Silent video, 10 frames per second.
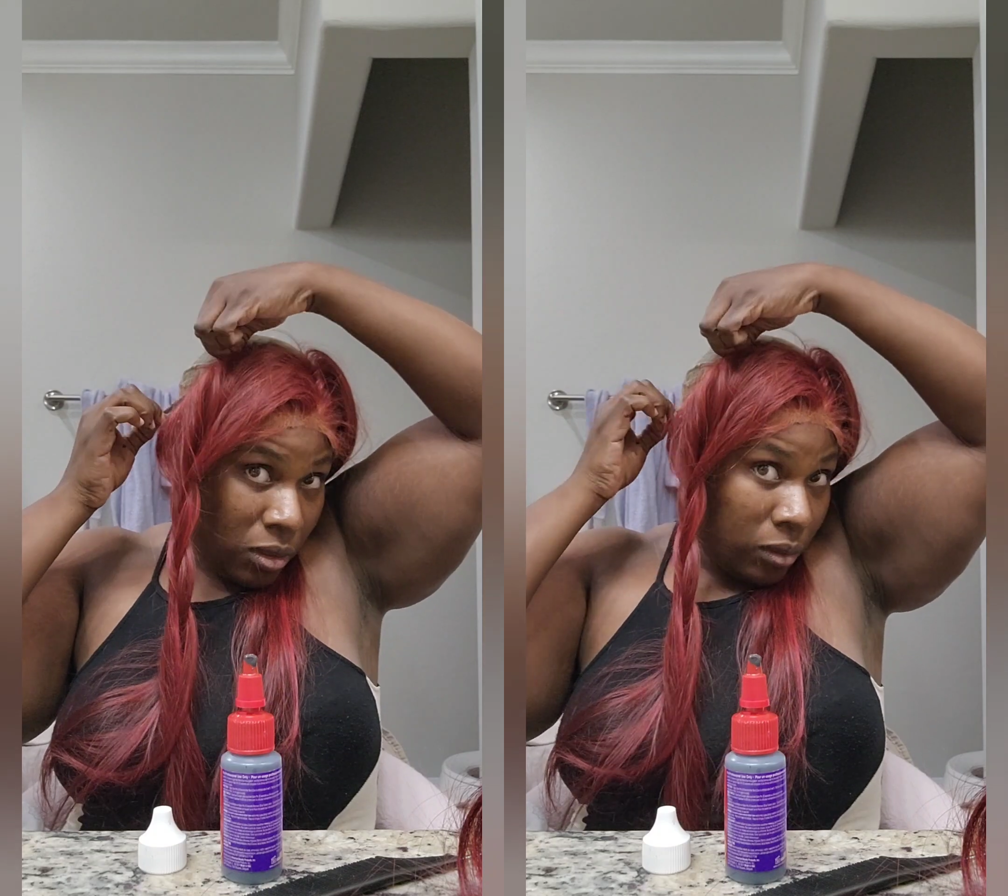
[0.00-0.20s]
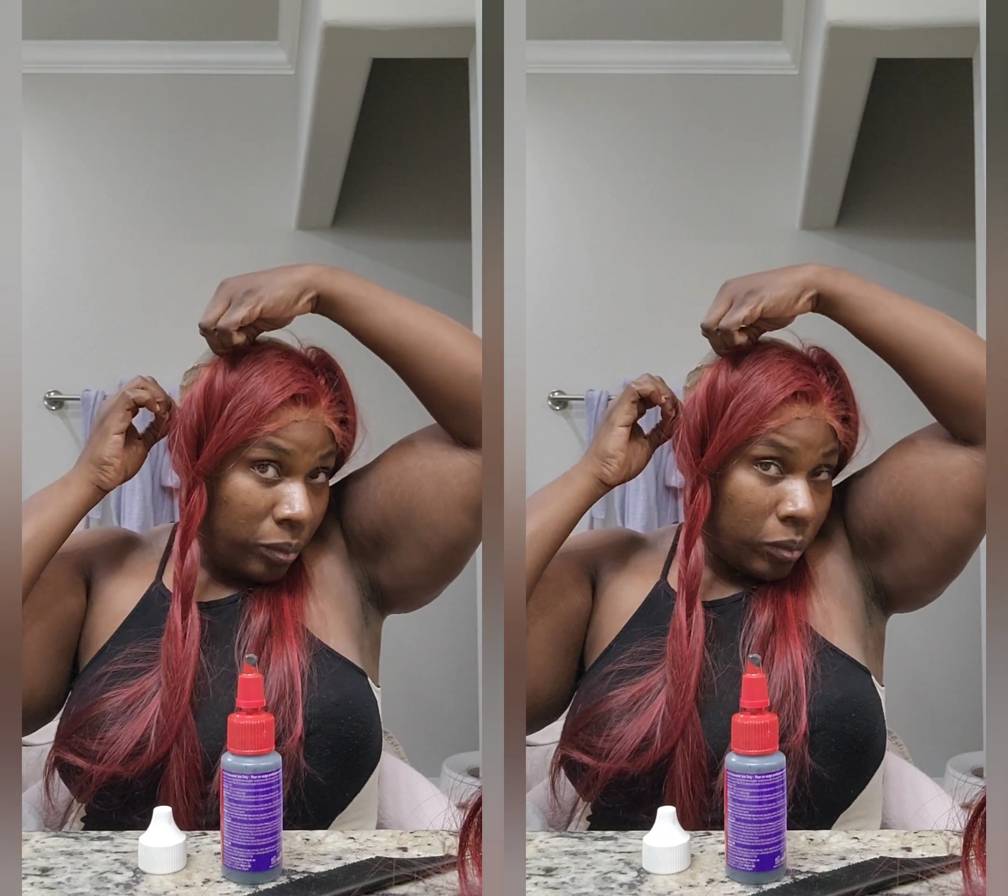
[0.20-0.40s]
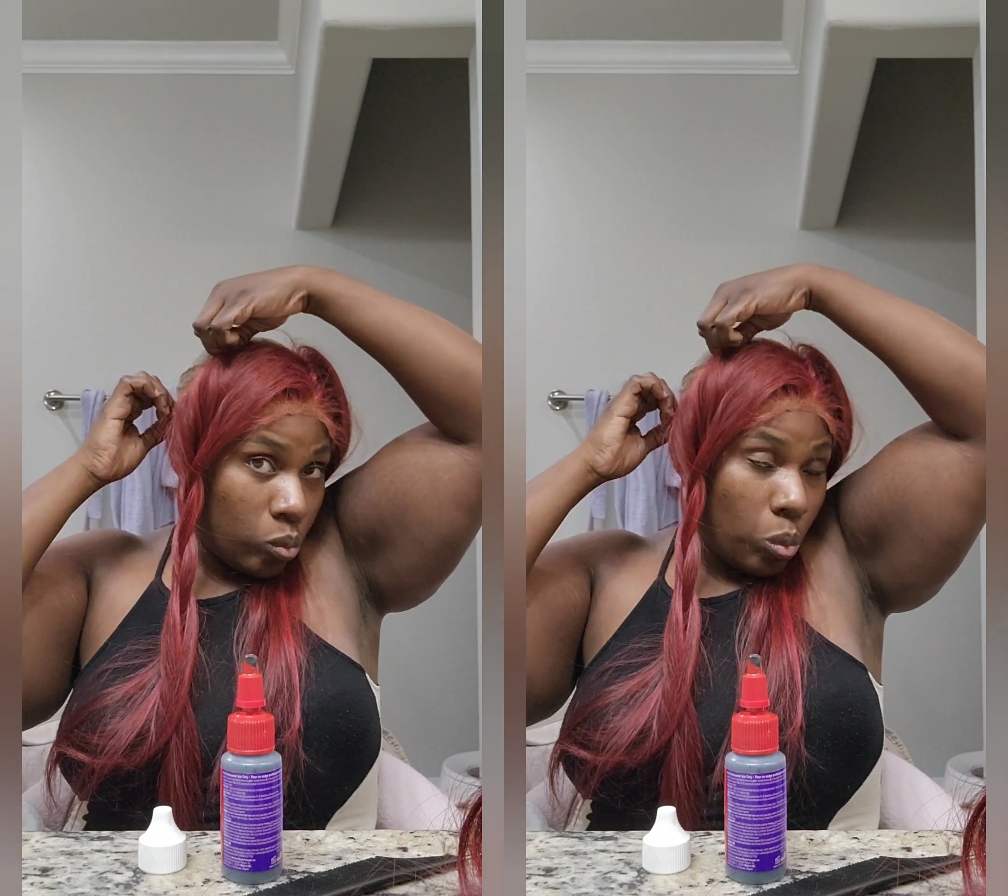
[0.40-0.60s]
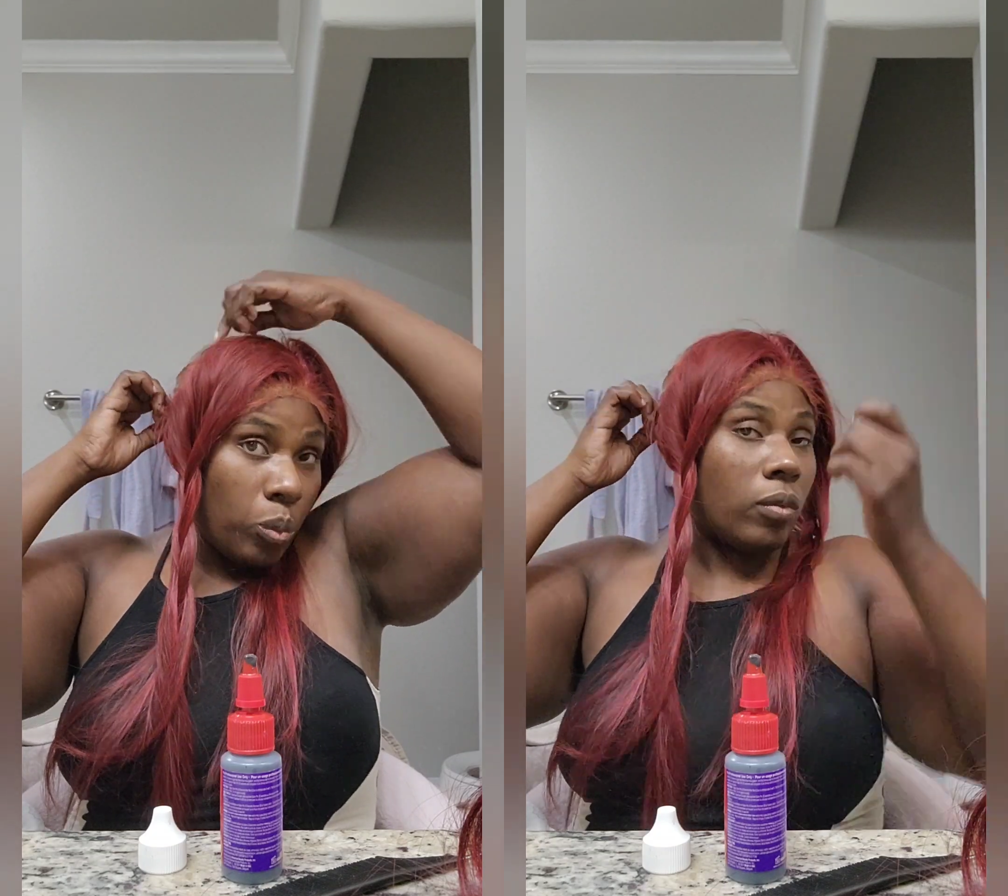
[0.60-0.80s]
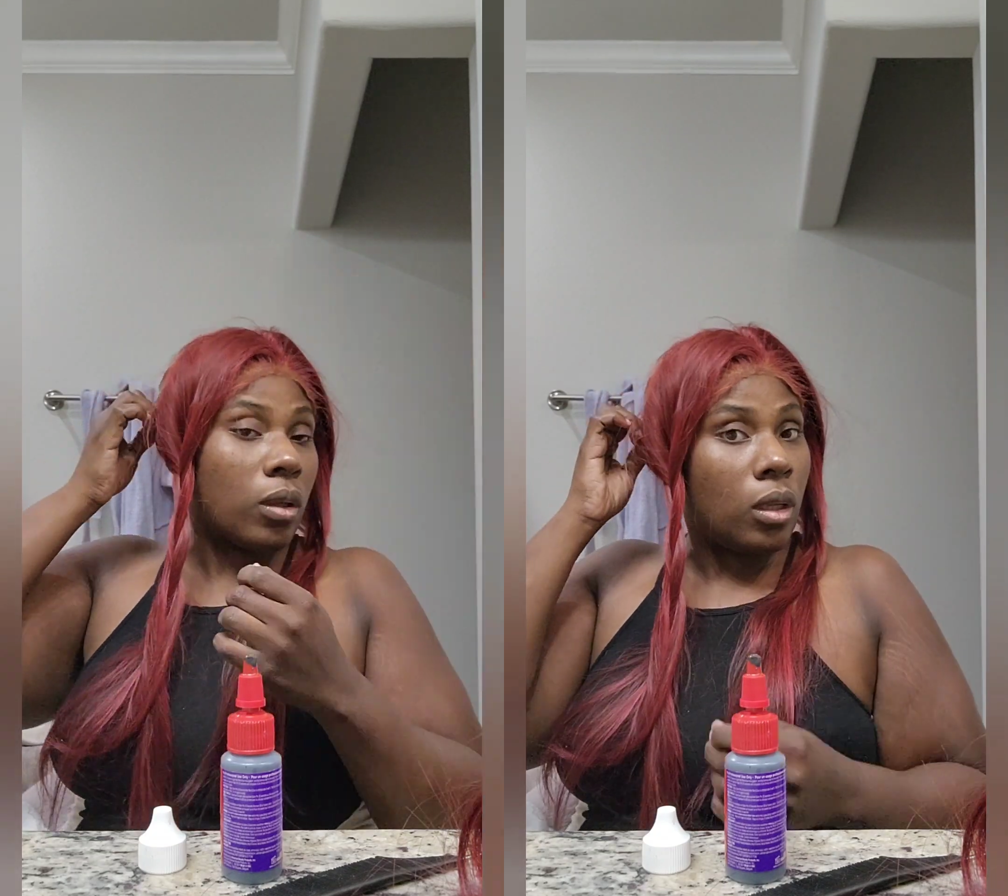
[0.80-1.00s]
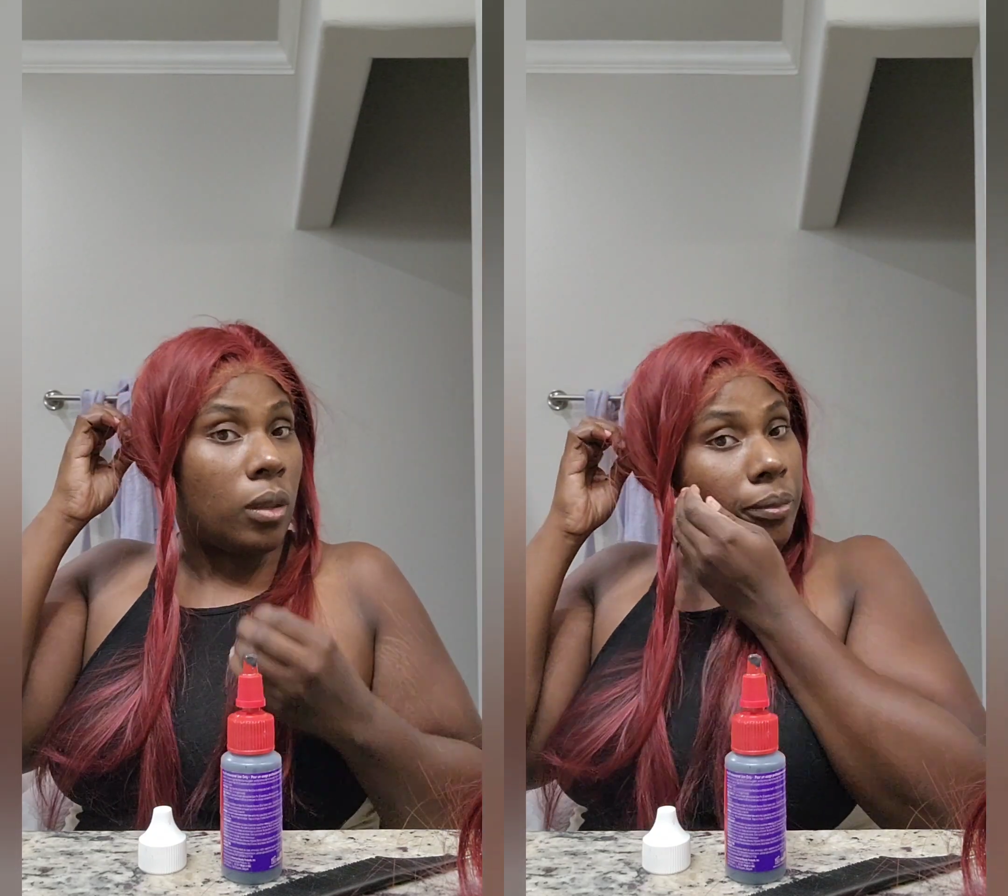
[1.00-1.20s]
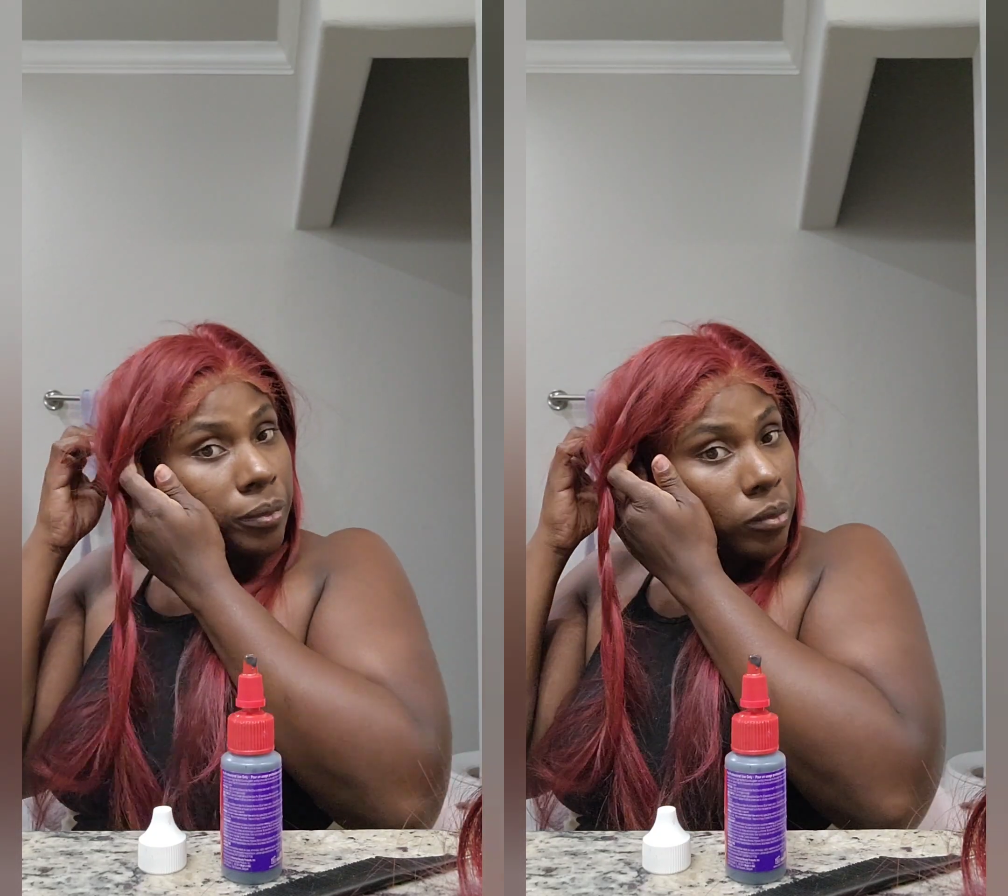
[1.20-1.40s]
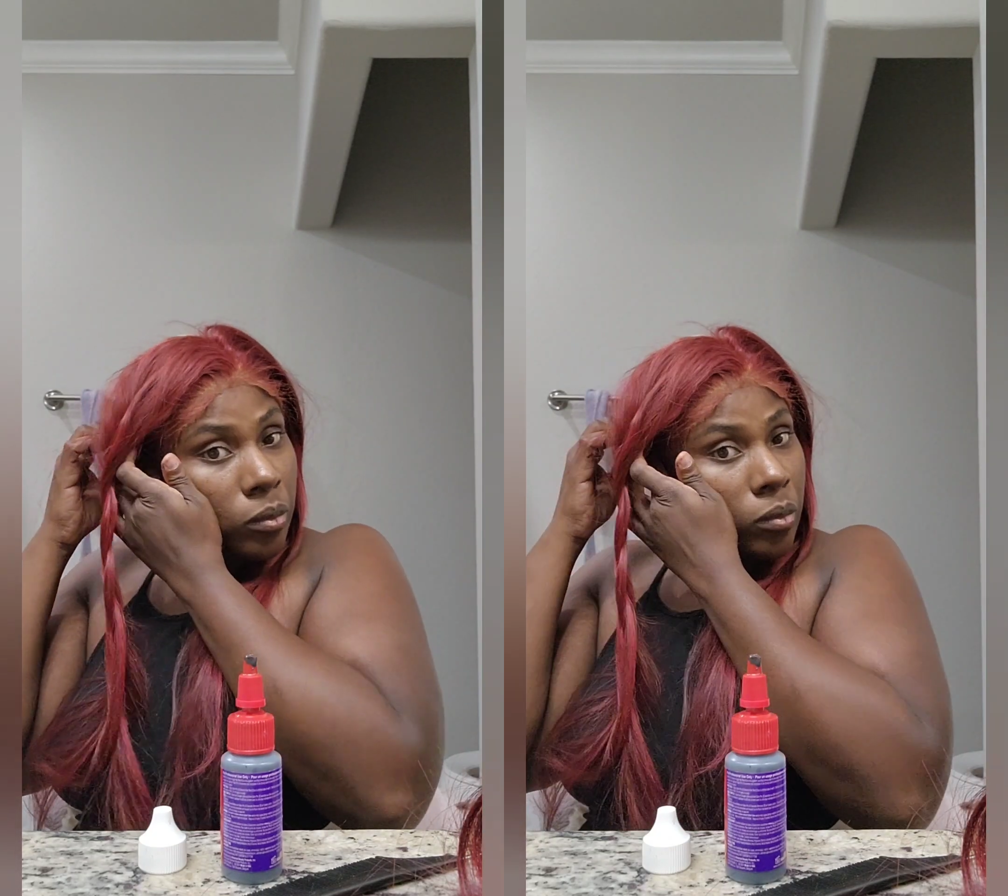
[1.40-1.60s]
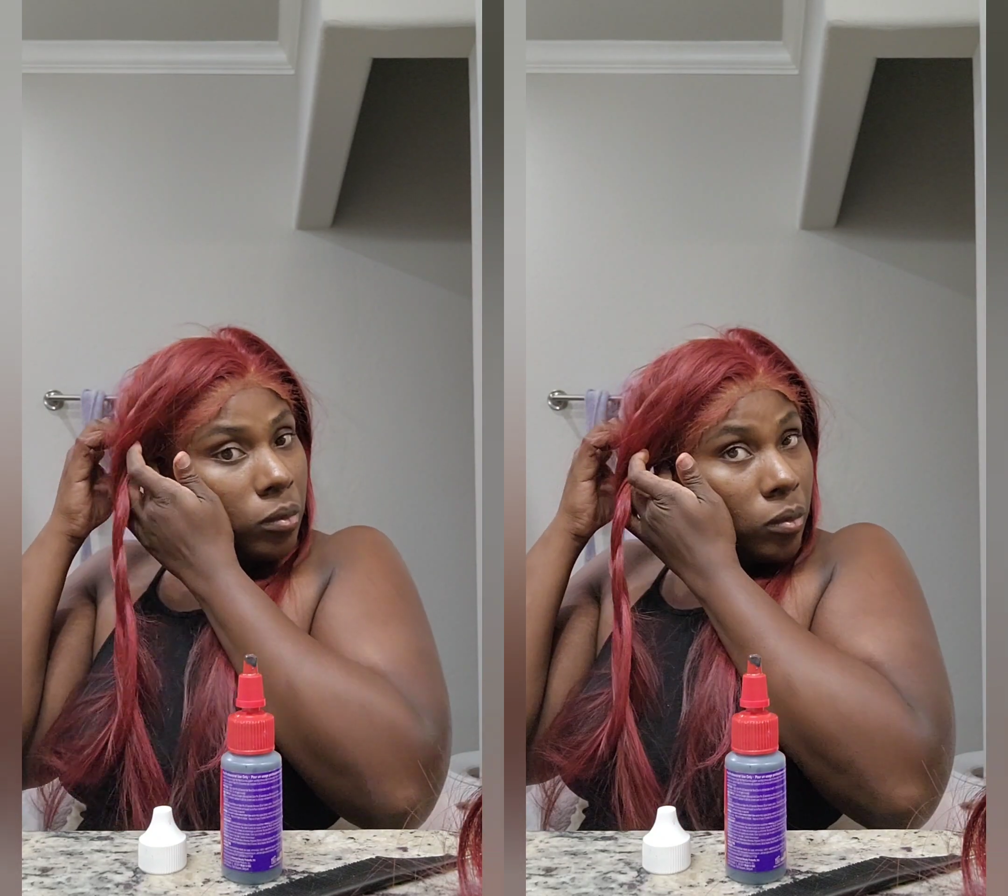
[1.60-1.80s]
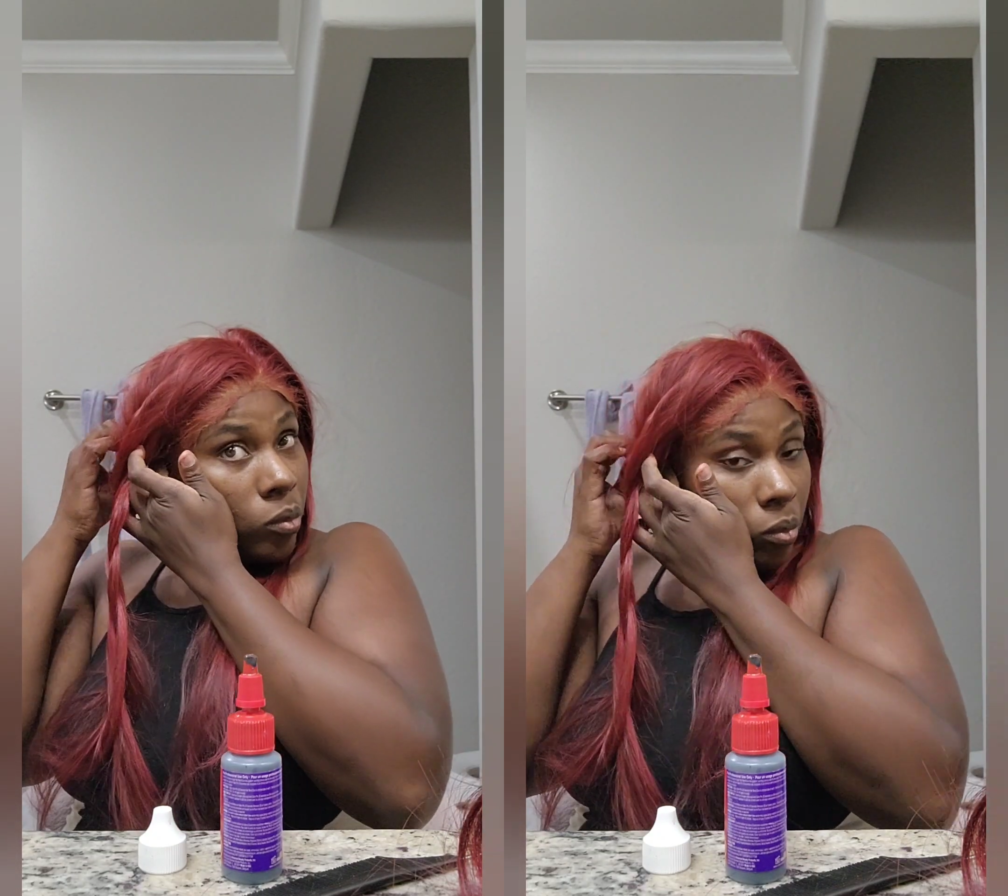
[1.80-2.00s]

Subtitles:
separated it like that and brought